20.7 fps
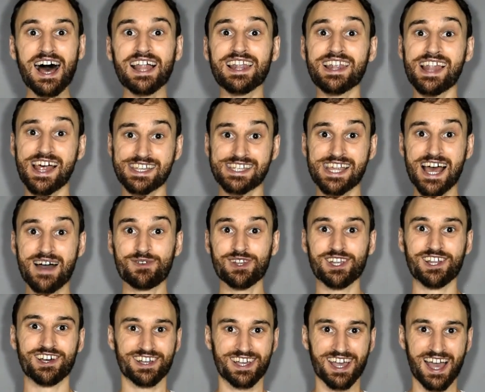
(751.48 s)
Let's have a
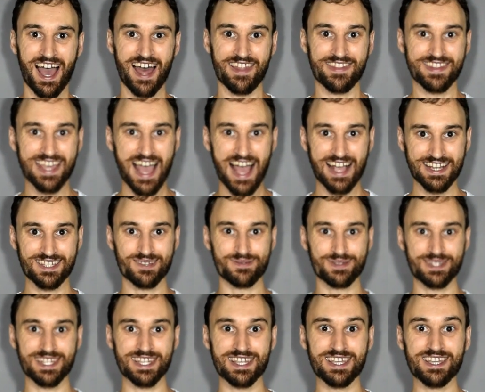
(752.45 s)
look at the
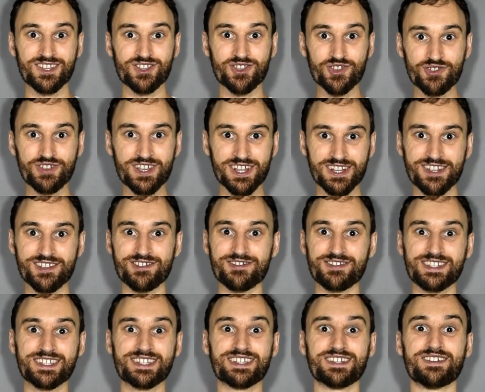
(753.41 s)
activity you can
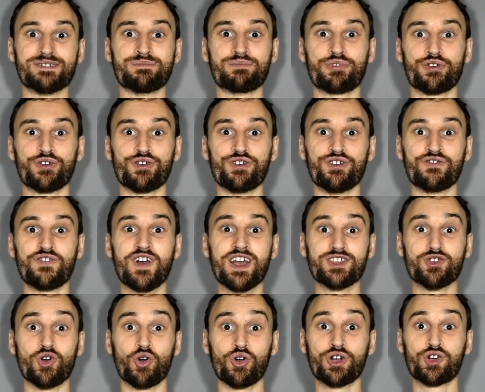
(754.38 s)
use to improve
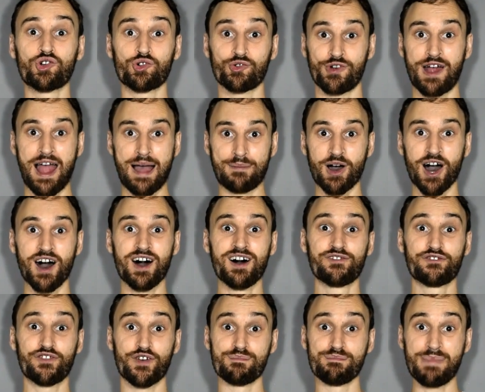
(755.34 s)
your grammar
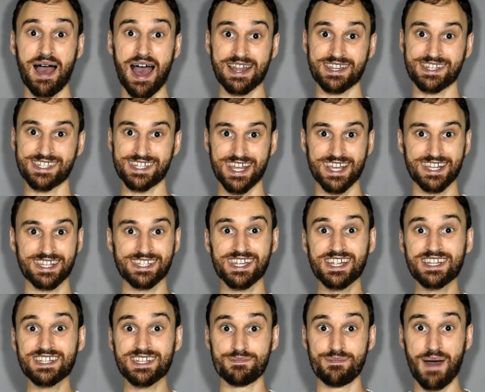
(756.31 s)
from band 6
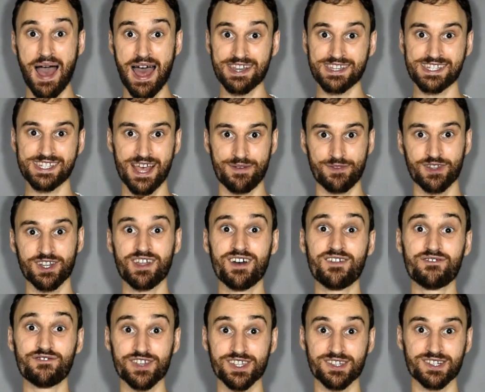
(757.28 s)
to band 7
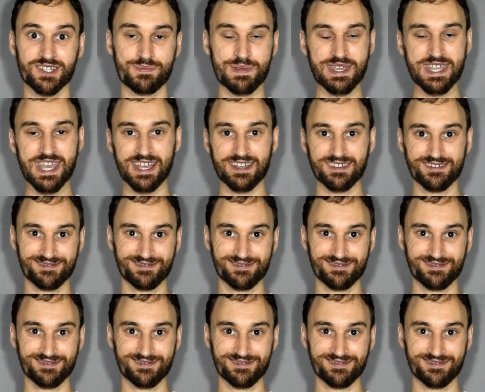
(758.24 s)
for your speaking.